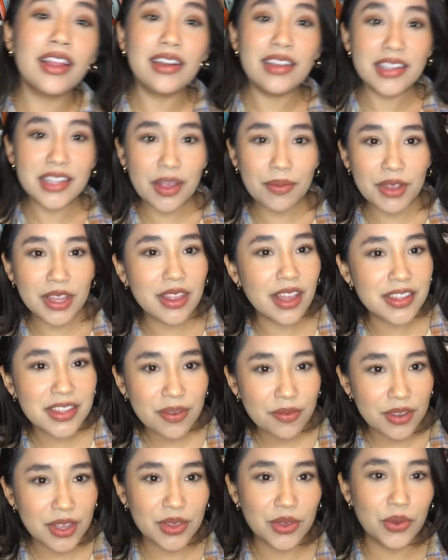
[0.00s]
Elizabeth
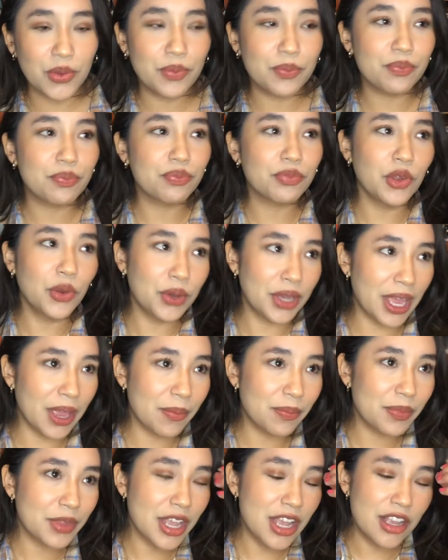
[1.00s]
Acevedo.
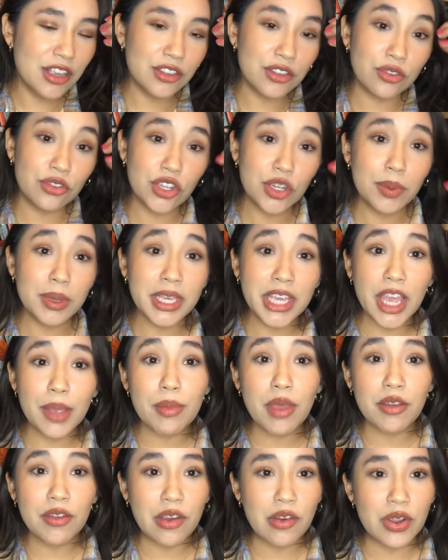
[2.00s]
Okay, so she became
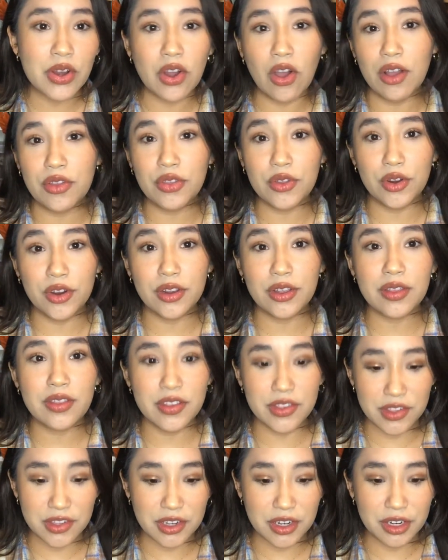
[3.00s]
my favorite author
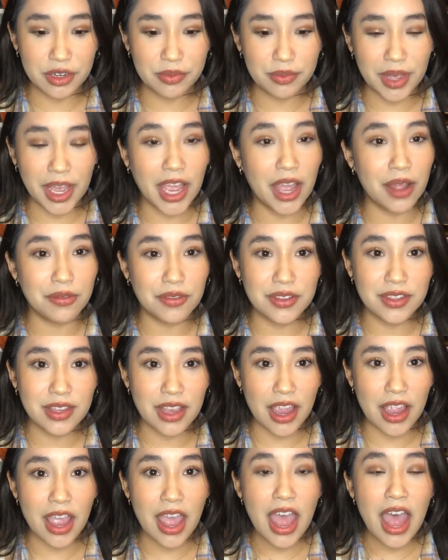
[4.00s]
this year, I have to
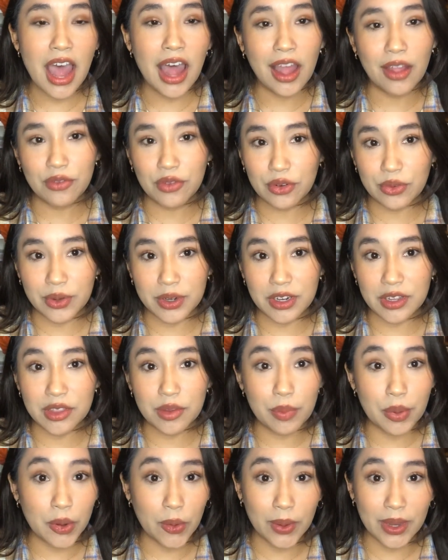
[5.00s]
say, after reading The
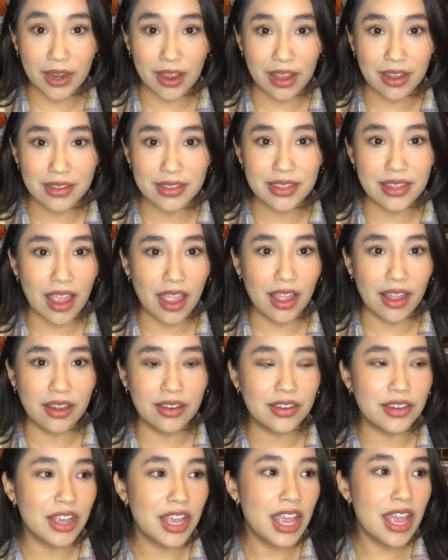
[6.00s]
Poet X.
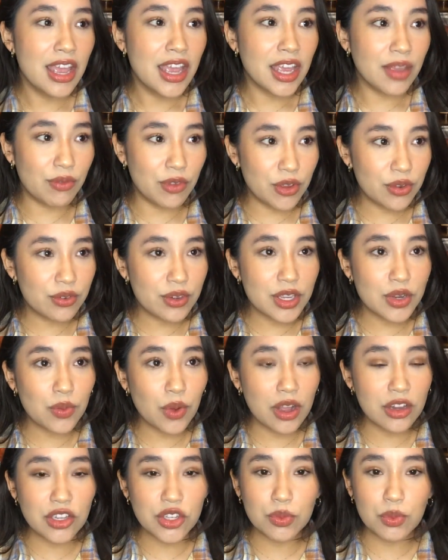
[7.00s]
And if you did
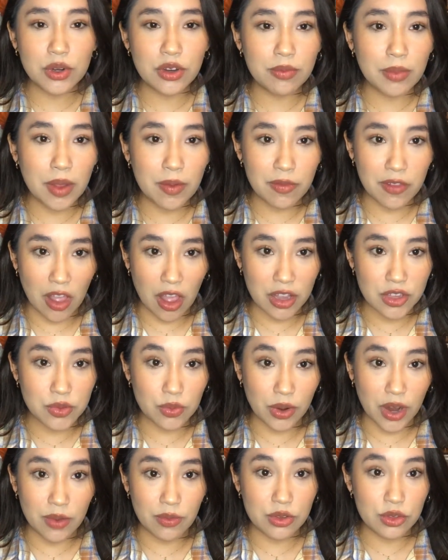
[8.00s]
watch one of my vlogs
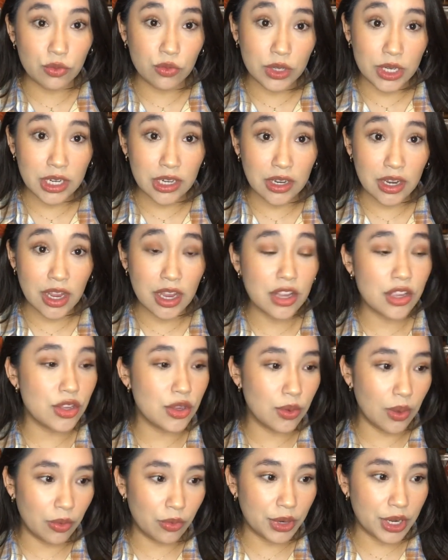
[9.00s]
where I was reading it,
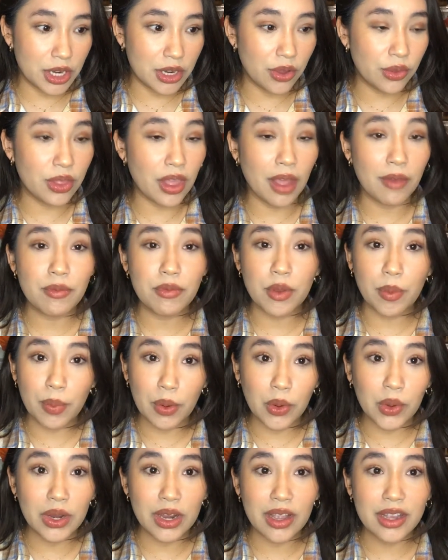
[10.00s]
you already know that The
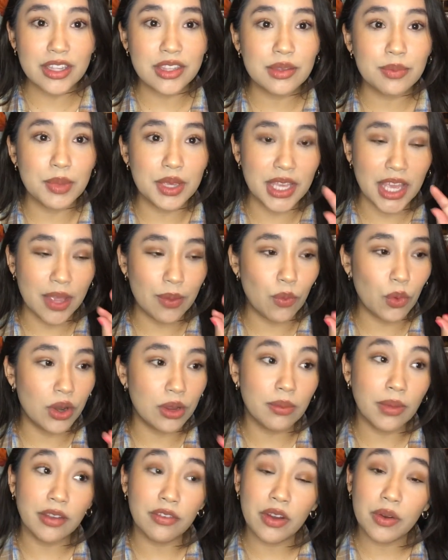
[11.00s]
Poet X became one
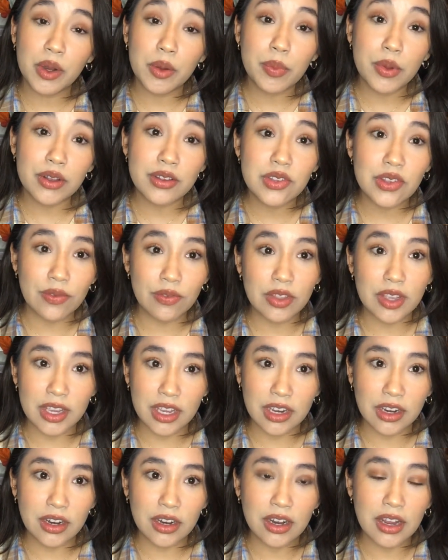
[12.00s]
of my favorite books of the
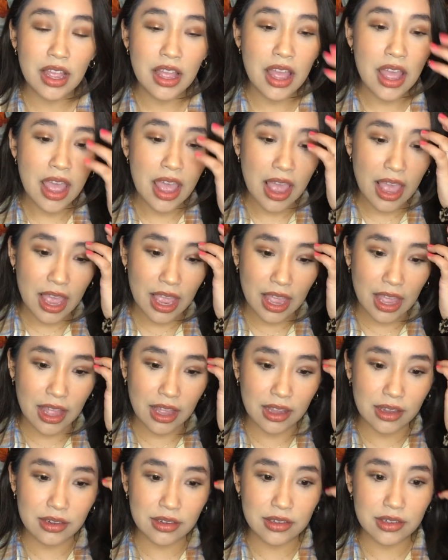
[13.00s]
year.
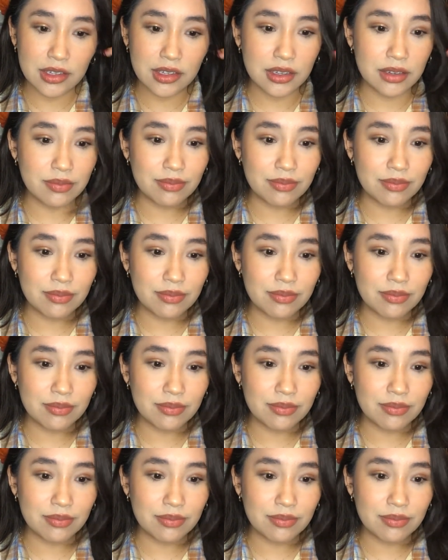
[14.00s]
And